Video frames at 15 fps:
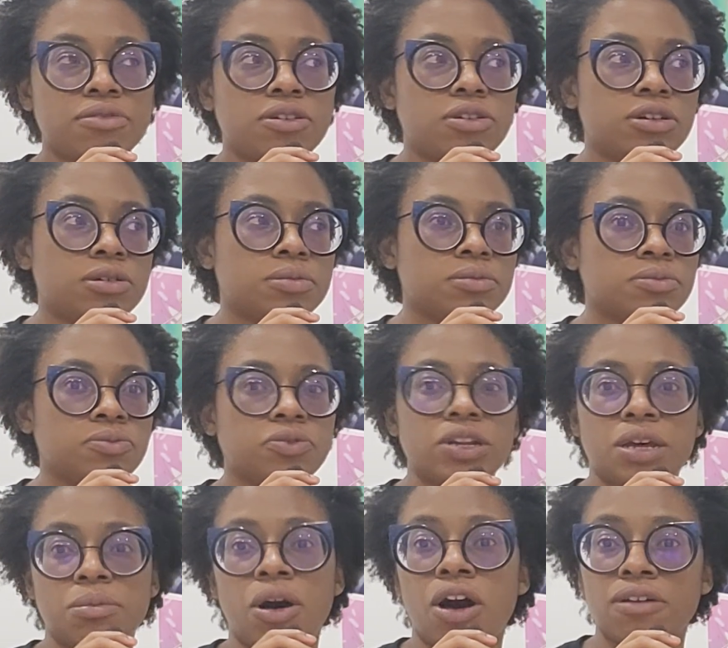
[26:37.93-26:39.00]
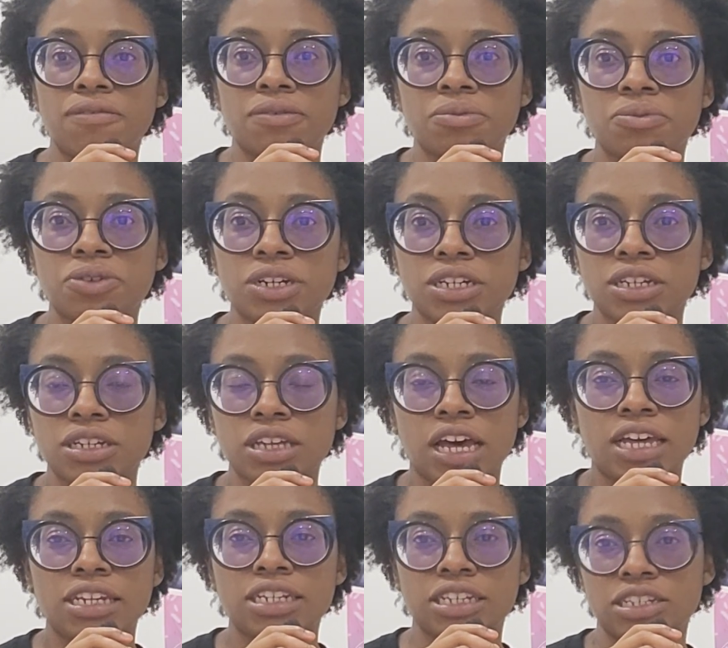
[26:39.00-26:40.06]
When I'm off from work,
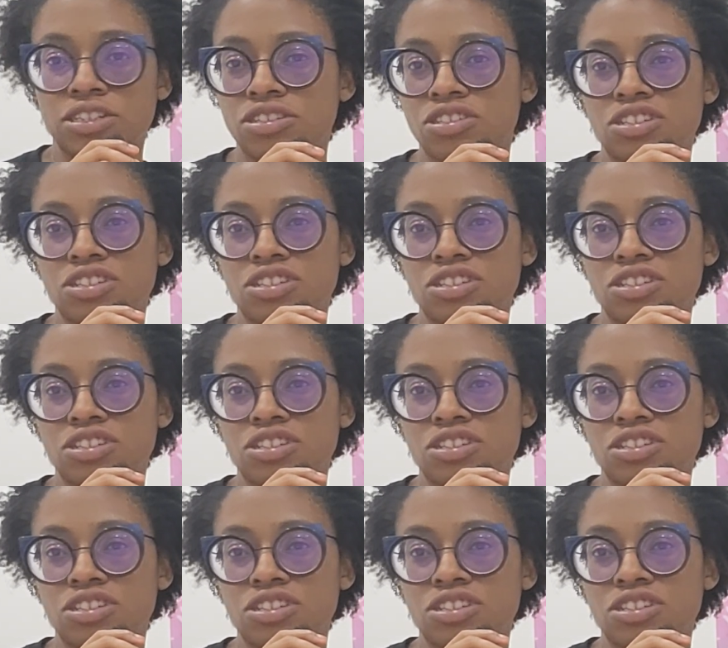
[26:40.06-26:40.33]
I tend